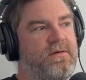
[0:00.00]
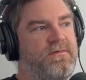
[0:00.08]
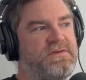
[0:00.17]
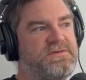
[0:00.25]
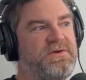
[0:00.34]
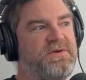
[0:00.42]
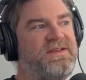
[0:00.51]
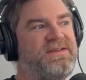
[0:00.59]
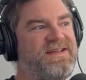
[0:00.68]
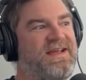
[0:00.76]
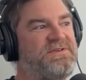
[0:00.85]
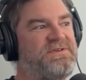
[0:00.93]
it's
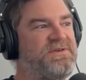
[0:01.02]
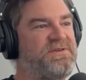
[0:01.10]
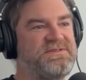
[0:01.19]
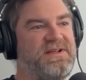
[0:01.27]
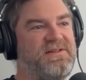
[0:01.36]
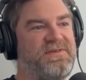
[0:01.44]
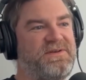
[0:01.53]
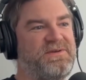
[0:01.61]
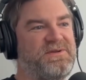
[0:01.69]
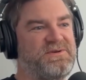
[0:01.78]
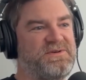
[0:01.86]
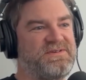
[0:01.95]
unintentional
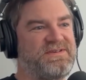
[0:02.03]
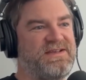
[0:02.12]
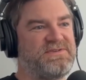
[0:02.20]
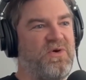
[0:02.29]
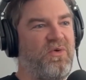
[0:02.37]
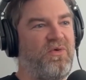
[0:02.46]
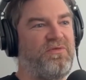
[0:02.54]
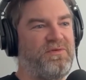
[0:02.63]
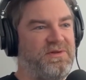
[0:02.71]
self-indulgence, it's awful.